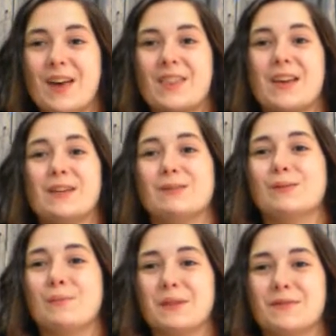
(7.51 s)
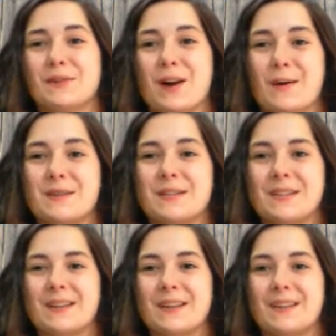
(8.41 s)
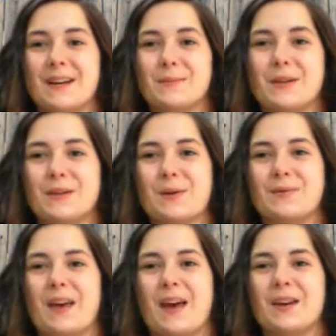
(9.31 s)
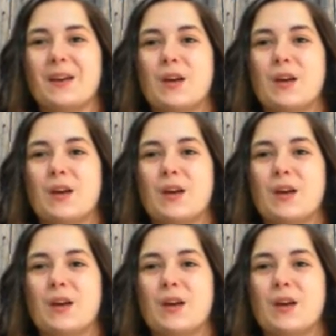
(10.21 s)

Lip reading: Thank you so much for commenting and letting me know that